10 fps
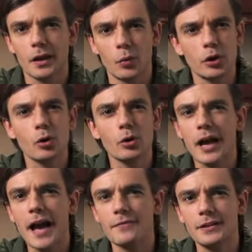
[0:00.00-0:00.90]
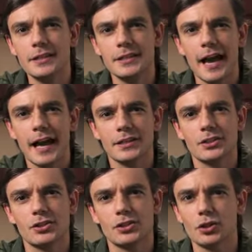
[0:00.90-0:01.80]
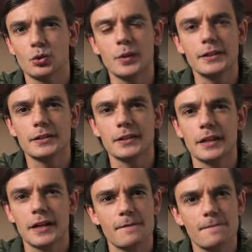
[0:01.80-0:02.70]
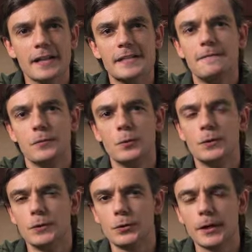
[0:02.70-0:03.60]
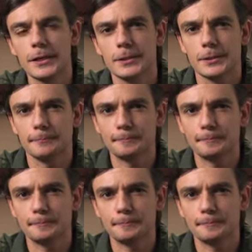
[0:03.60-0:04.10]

We all have easy access to sweet and fatty foods and drinks.